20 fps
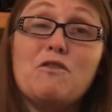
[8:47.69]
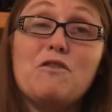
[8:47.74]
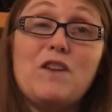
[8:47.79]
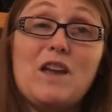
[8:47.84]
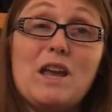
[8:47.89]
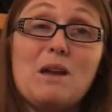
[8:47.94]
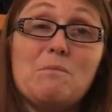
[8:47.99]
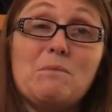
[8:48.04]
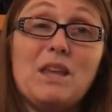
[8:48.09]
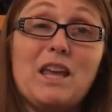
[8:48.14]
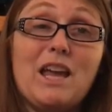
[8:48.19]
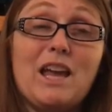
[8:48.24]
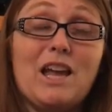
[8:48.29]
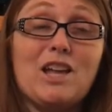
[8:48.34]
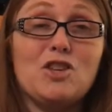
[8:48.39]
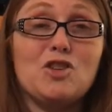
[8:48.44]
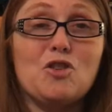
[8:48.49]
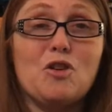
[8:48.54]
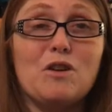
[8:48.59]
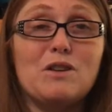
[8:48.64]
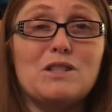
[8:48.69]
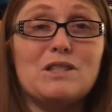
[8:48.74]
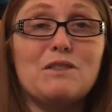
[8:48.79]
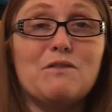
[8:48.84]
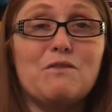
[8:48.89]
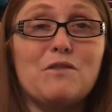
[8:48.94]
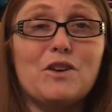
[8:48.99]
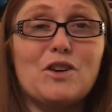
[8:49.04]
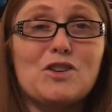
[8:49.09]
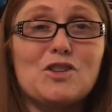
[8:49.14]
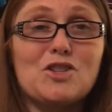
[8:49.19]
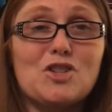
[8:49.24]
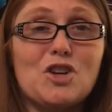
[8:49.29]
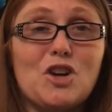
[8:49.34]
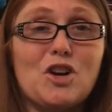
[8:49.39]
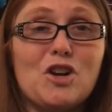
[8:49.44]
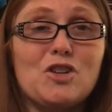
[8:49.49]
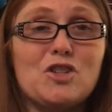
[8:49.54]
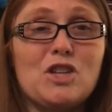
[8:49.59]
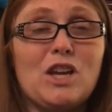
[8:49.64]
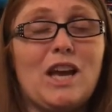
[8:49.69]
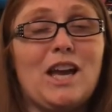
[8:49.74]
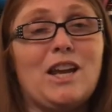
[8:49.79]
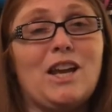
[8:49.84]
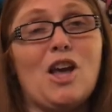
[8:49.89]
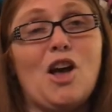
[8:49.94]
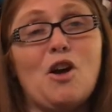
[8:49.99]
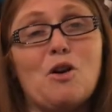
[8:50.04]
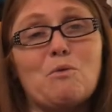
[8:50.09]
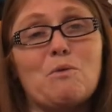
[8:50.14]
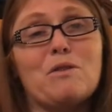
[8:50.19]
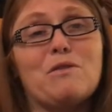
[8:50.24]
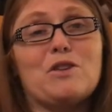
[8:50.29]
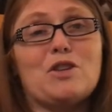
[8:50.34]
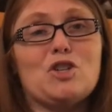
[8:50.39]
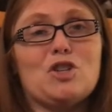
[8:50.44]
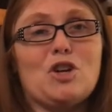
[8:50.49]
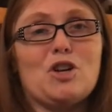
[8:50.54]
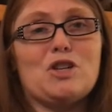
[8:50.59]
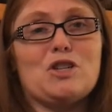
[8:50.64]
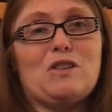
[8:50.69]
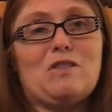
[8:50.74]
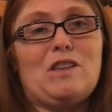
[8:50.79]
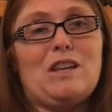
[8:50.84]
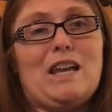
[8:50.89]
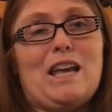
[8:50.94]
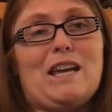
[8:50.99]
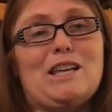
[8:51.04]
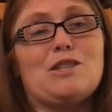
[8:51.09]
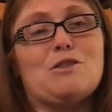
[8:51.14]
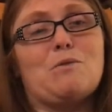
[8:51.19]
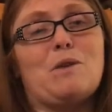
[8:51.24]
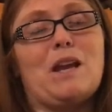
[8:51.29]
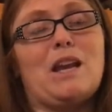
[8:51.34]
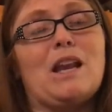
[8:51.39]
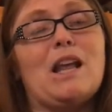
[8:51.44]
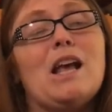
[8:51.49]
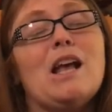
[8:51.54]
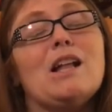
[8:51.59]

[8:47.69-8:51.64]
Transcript: family at Charleston First Church and Elk River Church of the Nazarene